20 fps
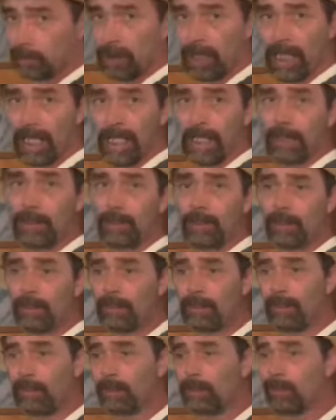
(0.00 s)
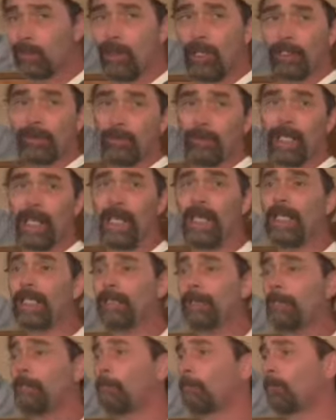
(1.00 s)
plan. There's one
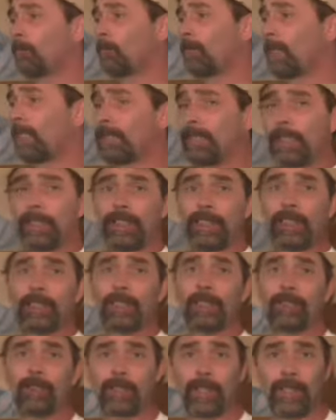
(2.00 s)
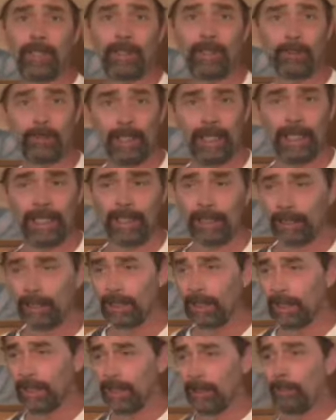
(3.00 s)
plan, the Jesus Christ plan.
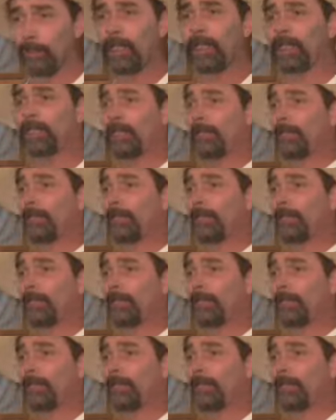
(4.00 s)
Pick